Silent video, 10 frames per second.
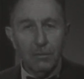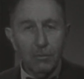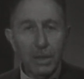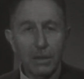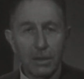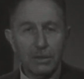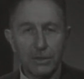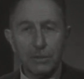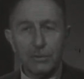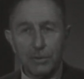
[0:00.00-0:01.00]
we
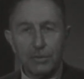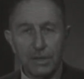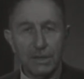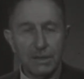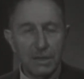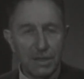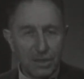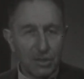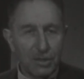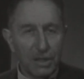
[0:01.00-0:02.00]
also noticed
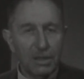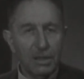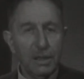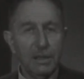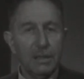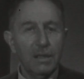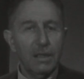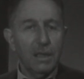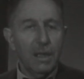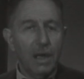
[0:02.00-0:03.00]
historically,
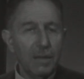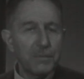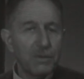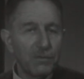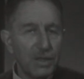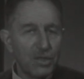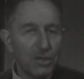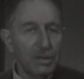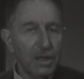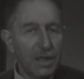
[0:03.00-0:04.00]

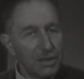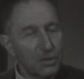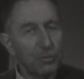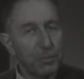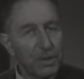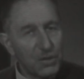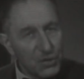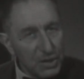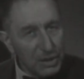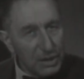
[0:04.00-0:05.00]
observation has to
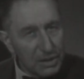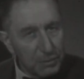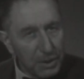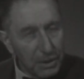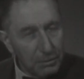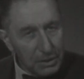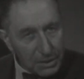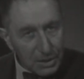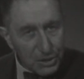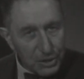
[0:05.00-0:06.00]
precede
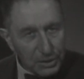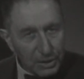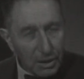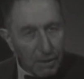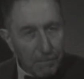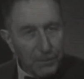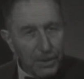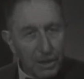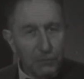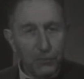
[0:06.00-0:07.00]
experimentation.
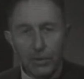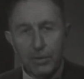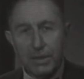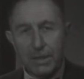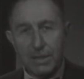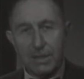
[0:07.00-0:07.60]
And following this